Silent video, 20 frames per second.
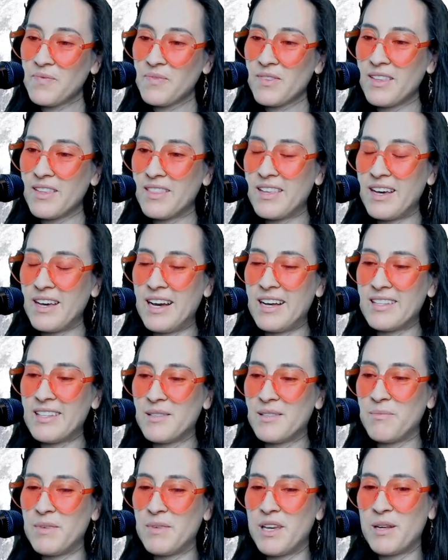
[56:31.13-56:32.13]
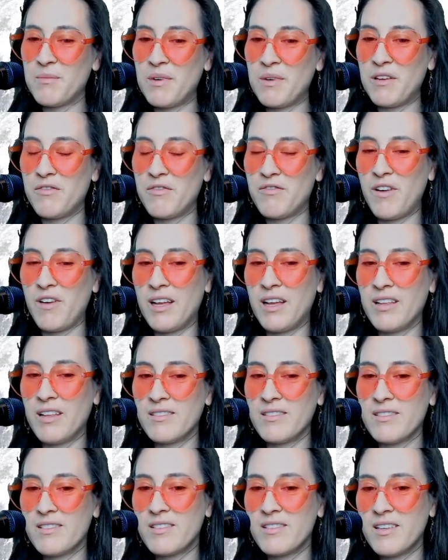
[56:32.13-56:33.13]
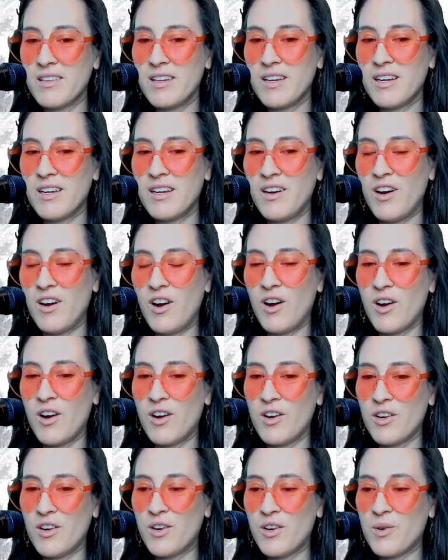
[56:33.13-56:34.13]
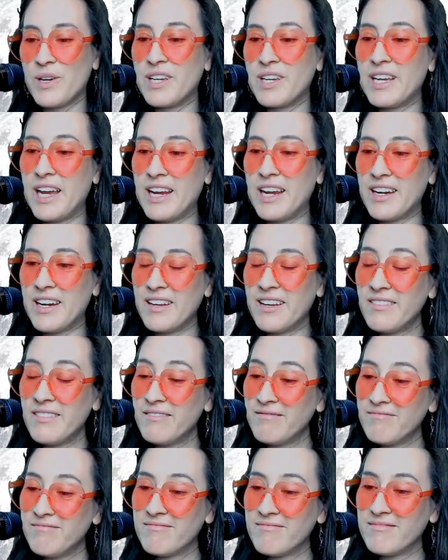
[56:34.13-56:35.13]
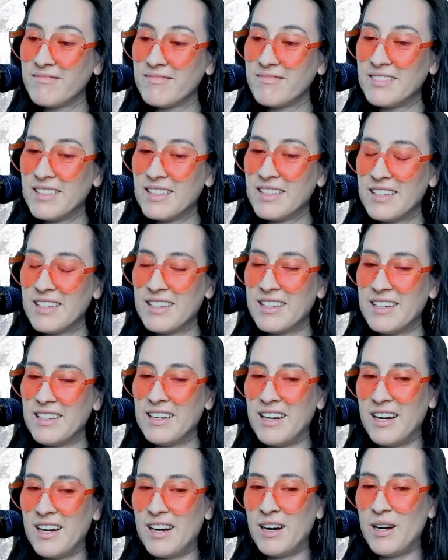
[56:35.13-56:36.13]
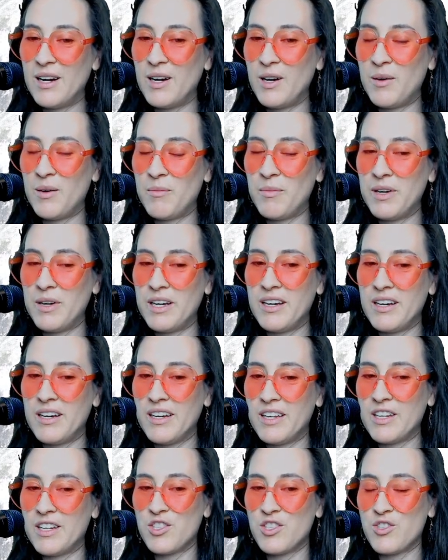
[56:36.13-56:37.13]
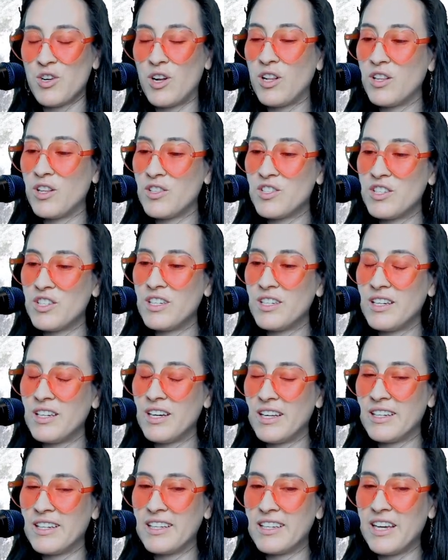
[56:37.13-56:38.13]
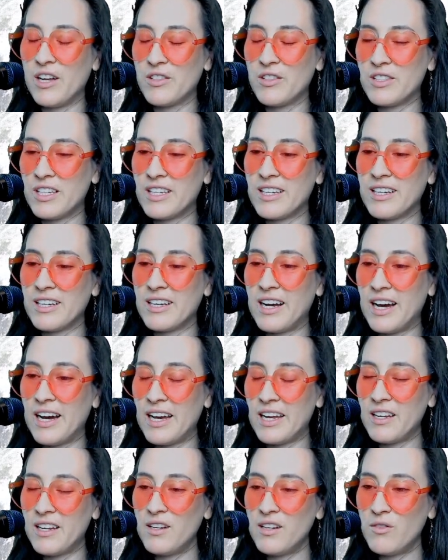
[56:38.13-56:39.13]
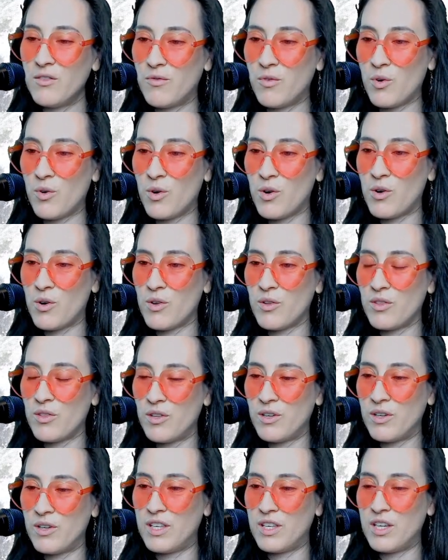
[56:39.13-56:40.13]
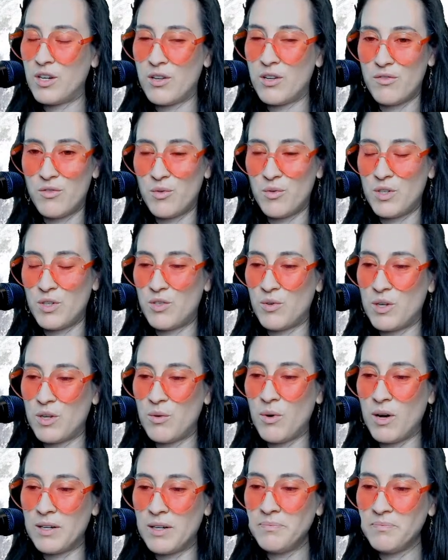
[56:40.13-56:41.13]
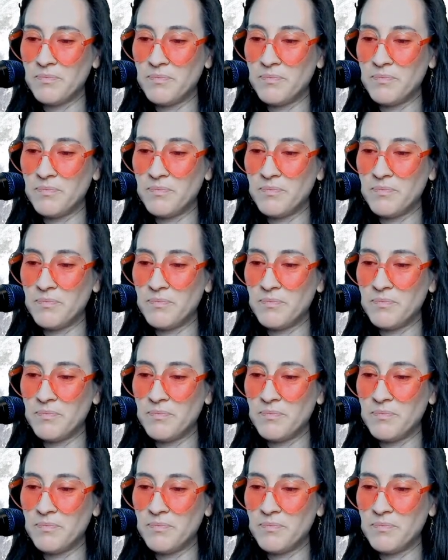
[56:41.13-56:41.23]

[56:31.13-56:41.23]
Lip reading: that me and my friend are creating, an astrology and Celtic guide for the year 2021.